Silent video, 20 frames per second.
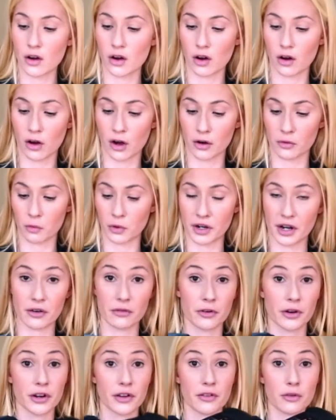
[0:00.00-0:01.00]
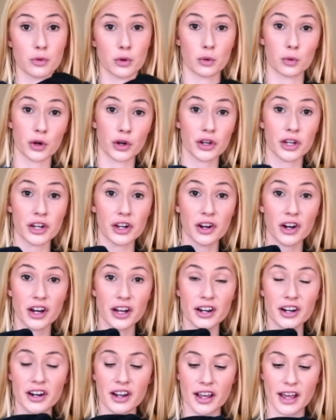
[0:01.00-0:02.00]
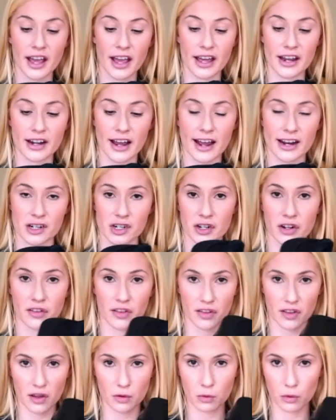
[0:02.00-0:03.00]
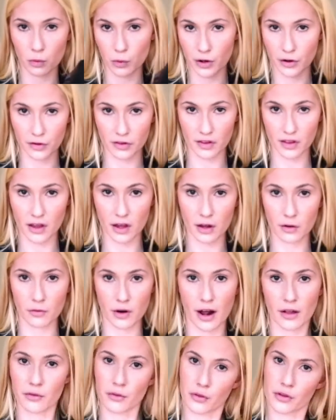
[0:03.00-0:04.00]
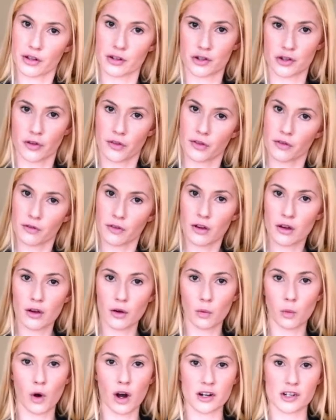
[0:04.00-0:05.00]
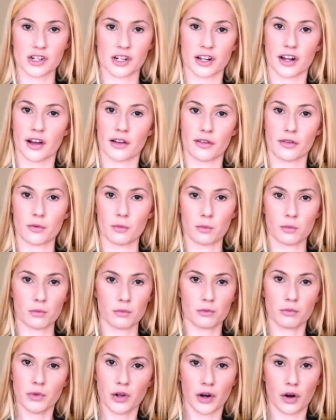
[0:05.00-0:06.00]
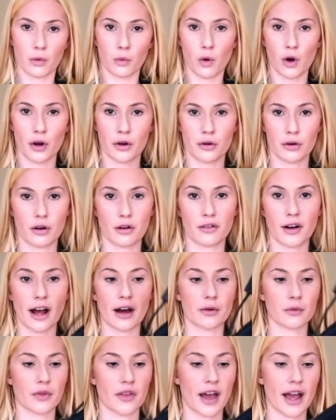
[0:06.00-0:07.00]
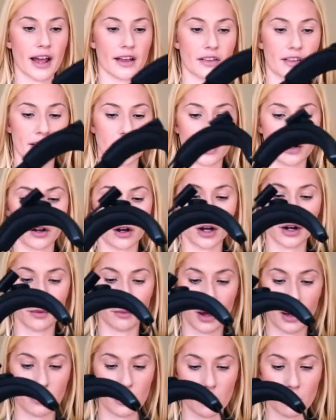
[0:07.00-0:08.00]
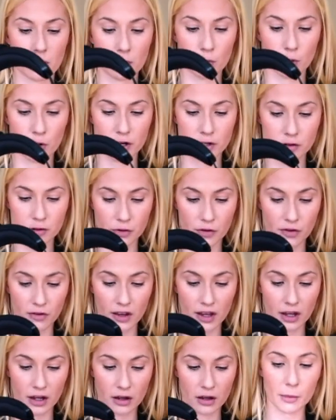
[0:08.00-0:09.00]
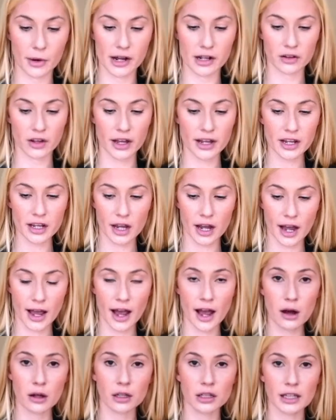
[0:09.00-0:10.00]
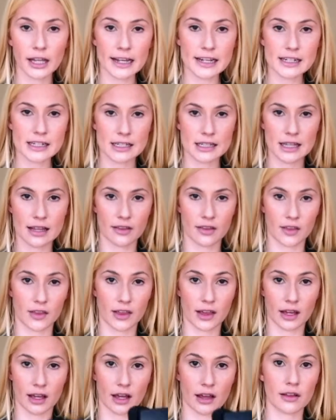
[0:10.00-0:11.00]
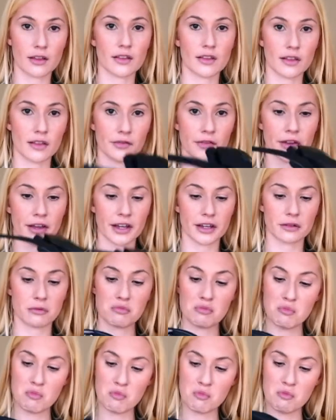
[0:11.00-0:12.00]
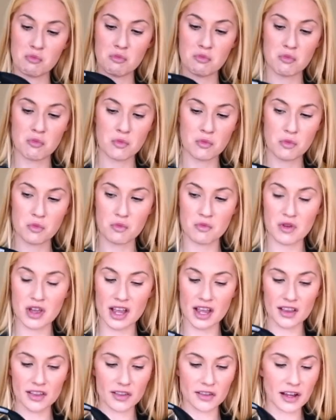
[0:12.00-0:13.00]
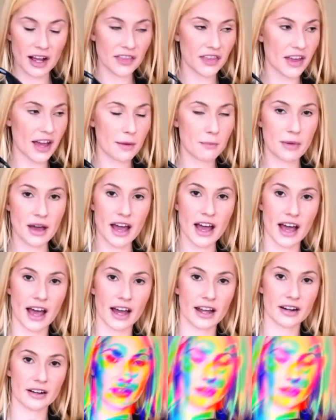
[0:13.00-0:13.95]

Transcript: on whatever it is we're working on and actually see what we're seeing rather than just watching us, you know, wander around with a headset on. It might be a bit more interesting. I like how light this thing is. Like, it's not that bad.